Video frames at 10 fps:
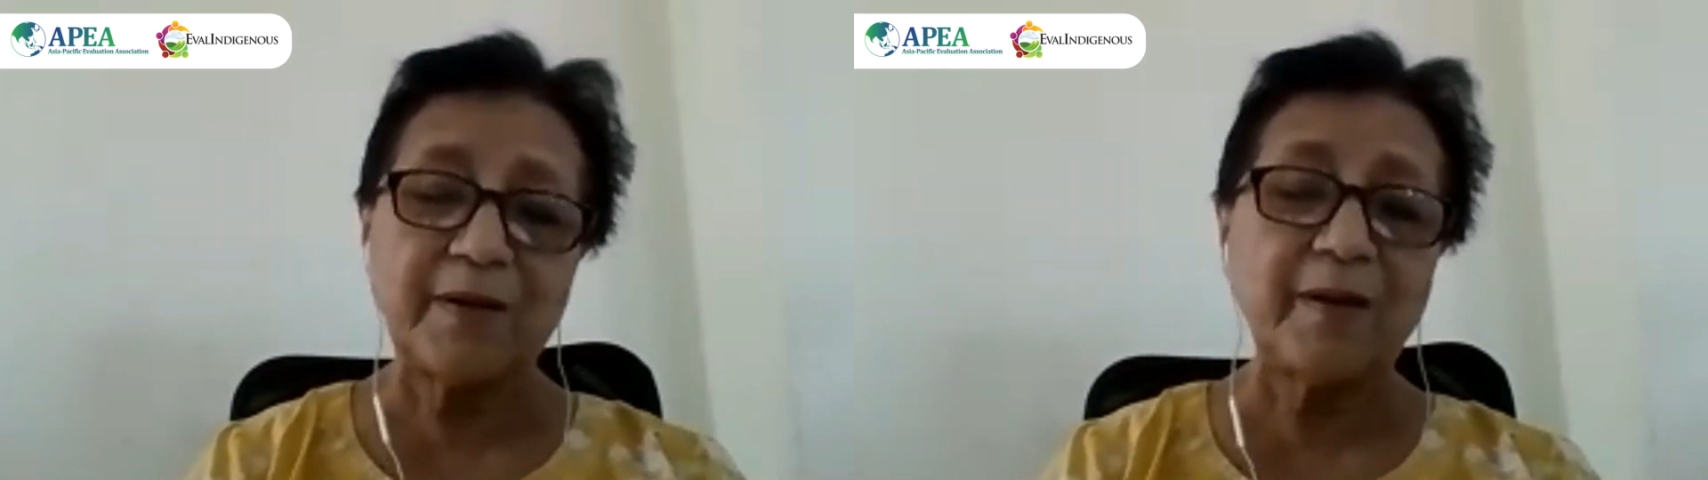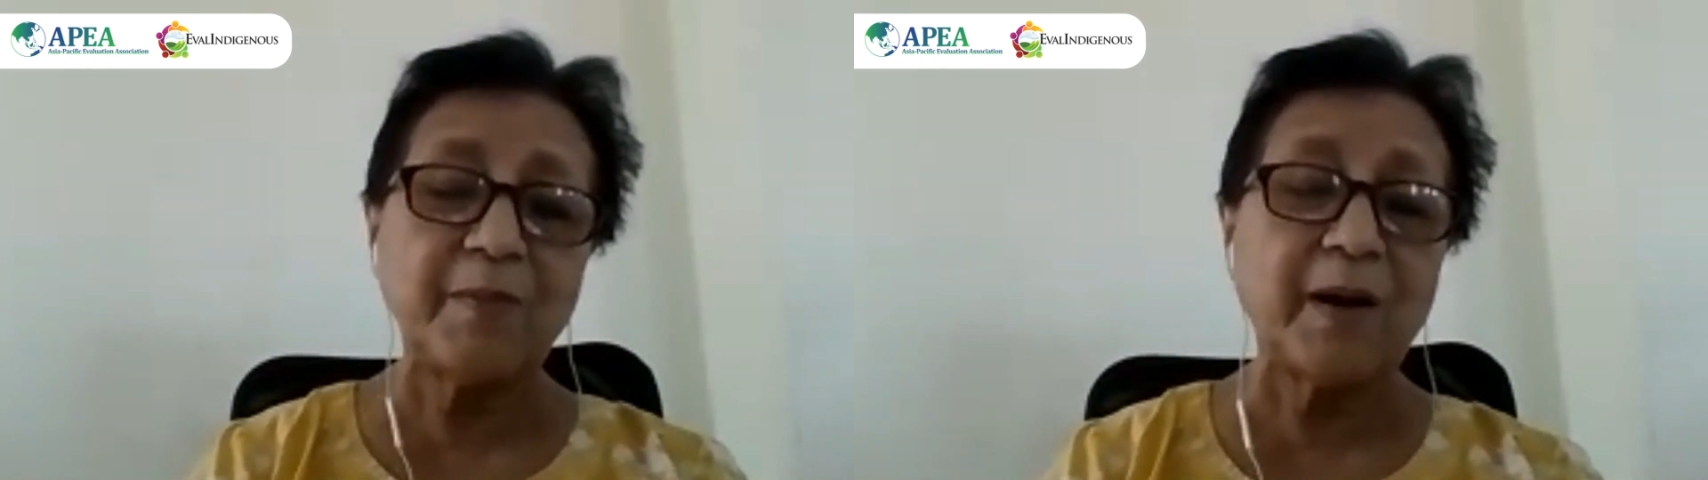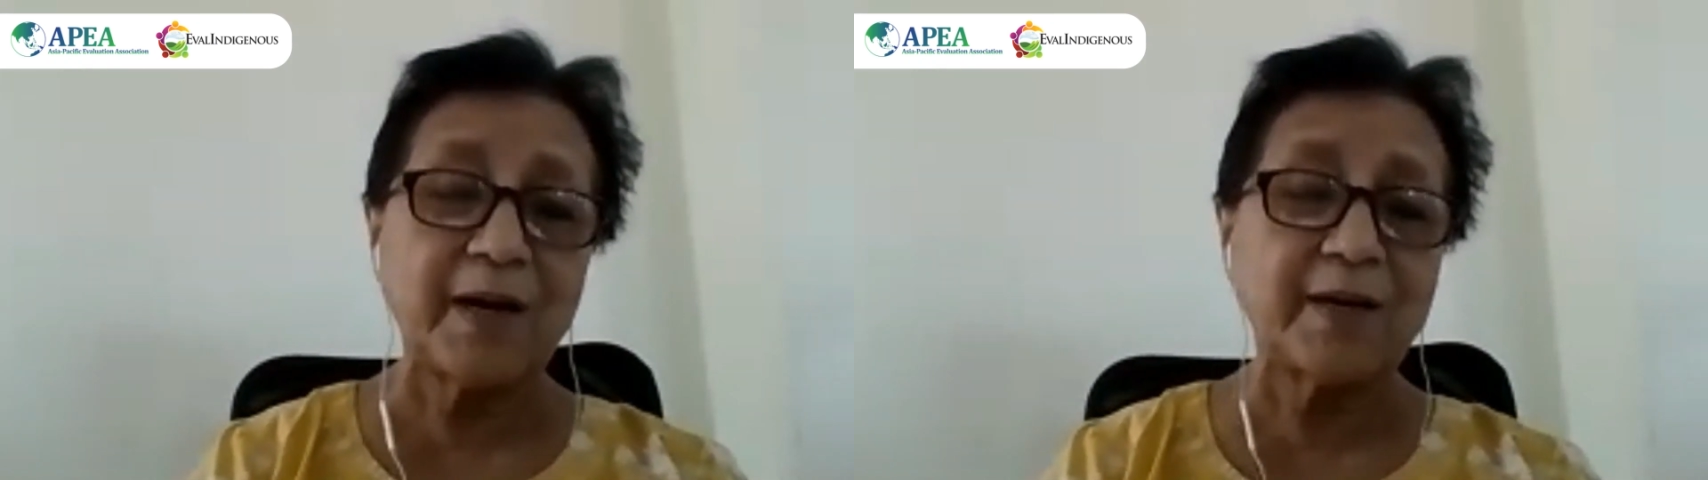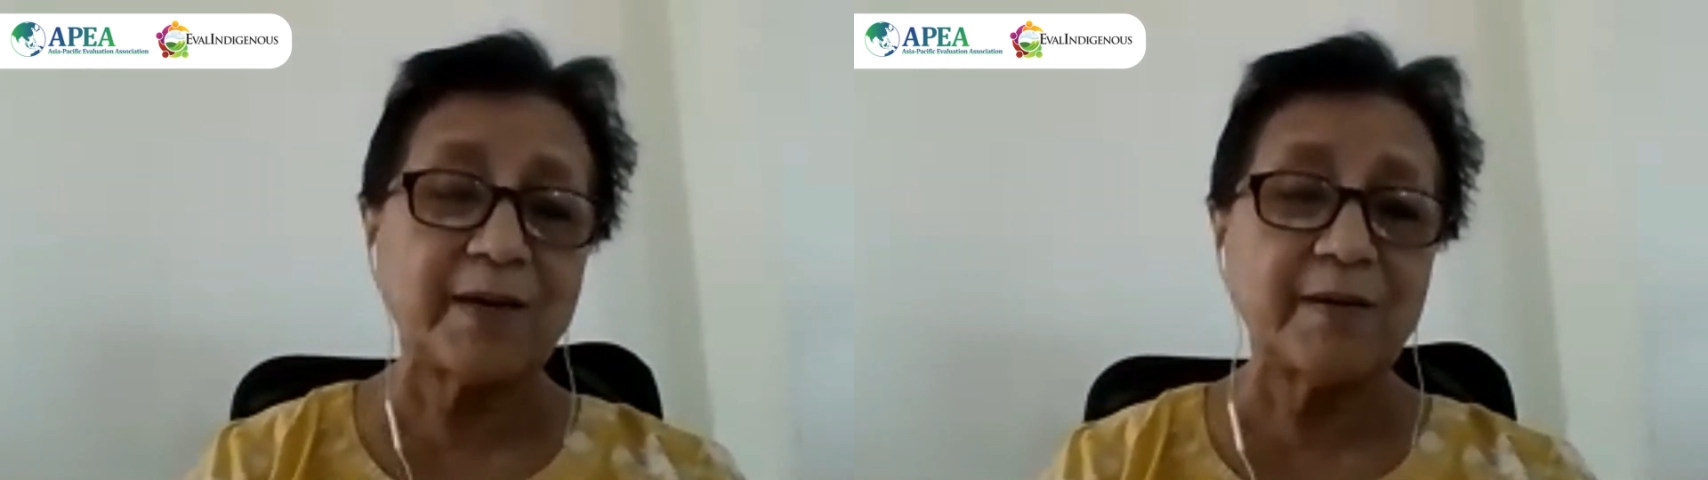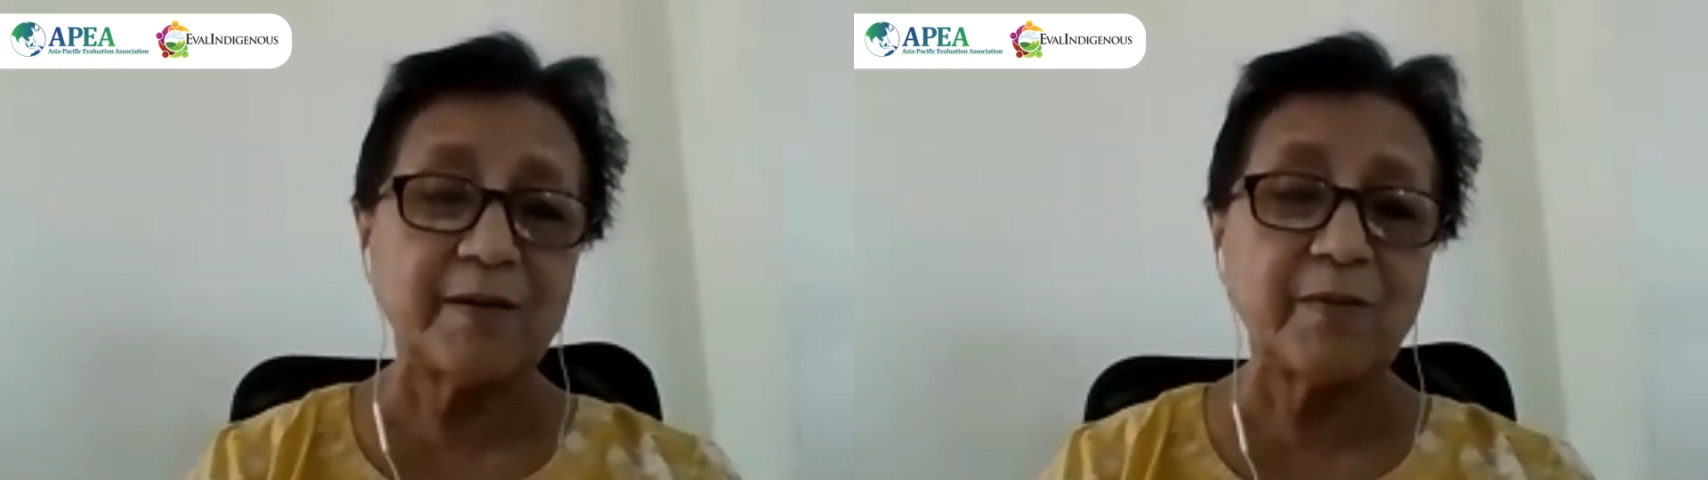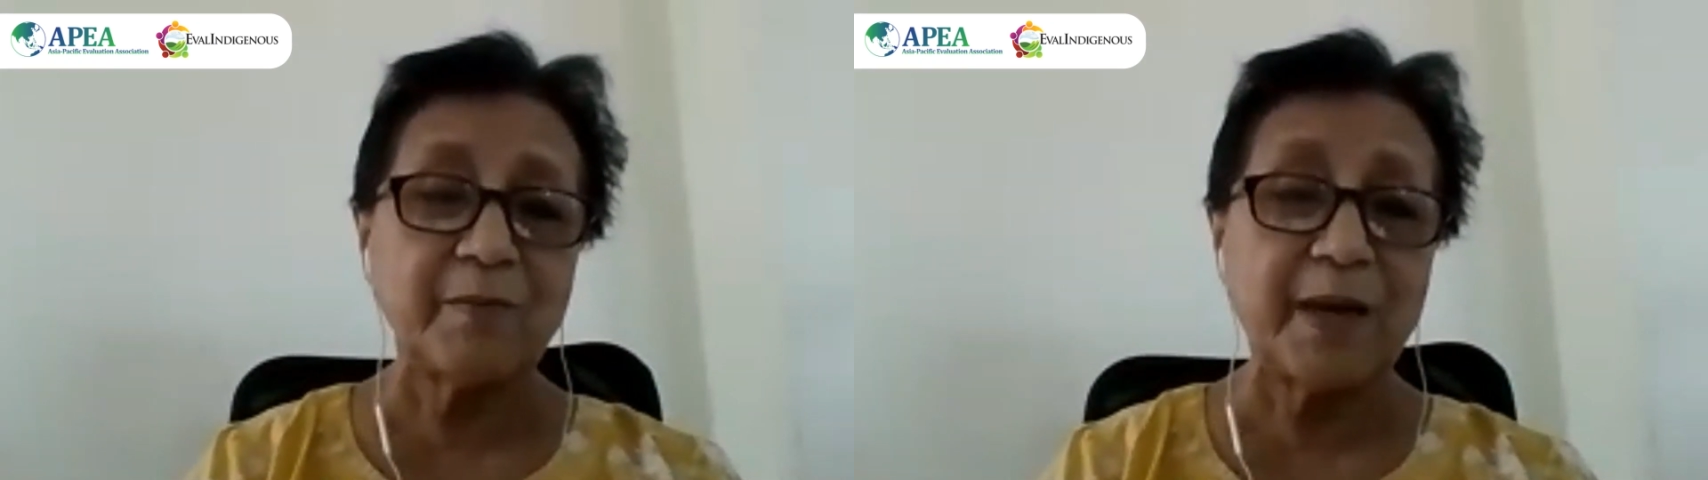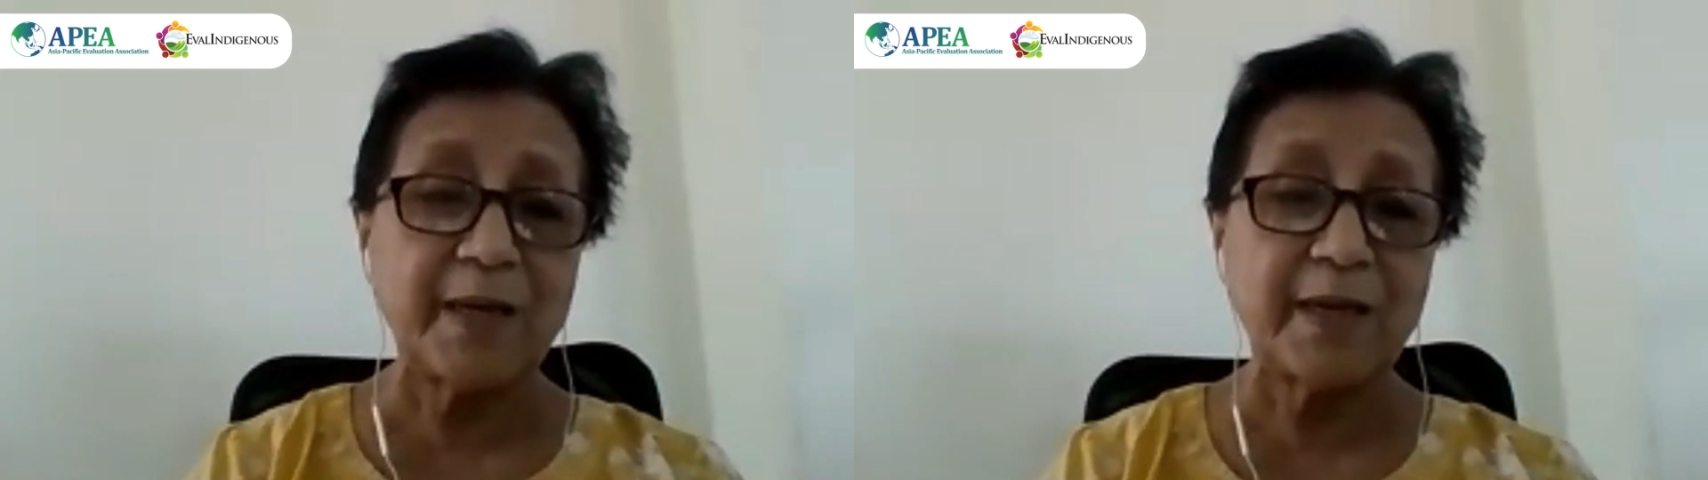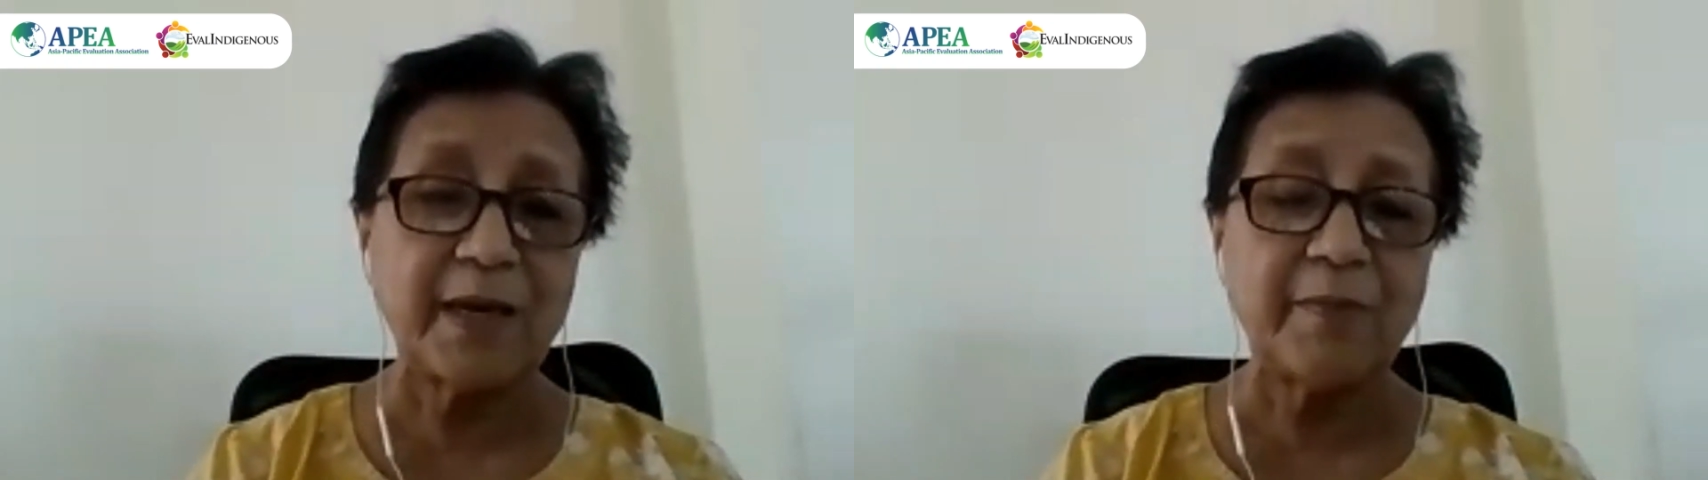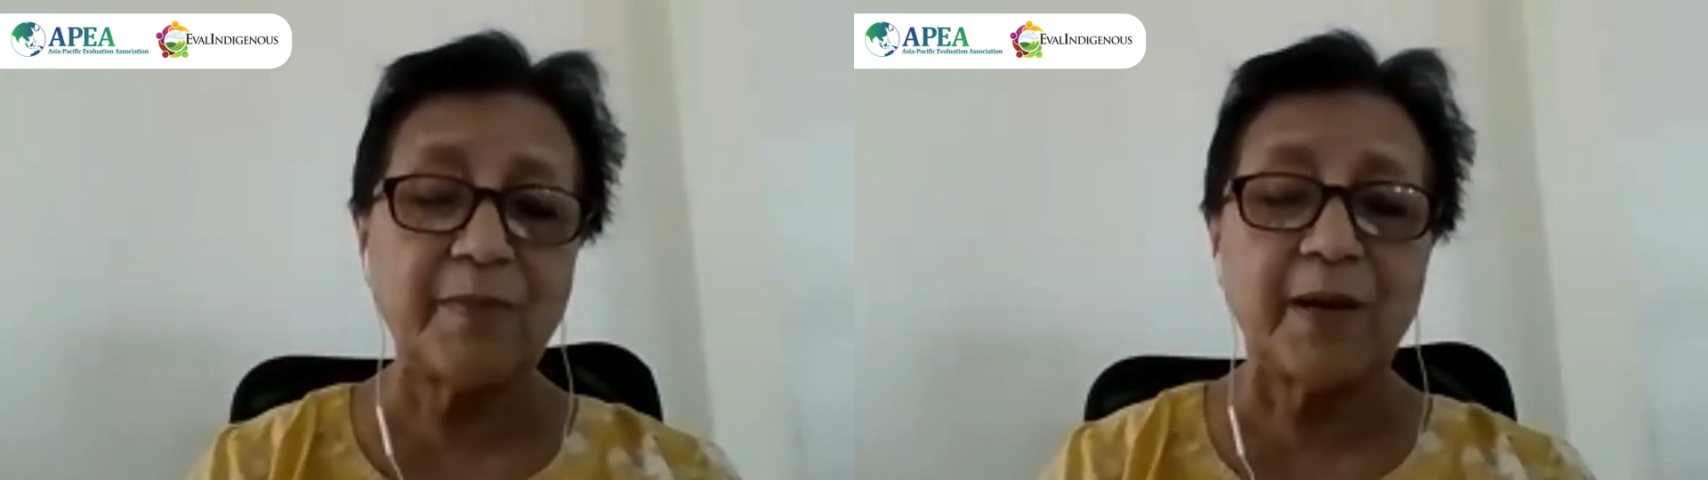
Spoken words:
remark men give,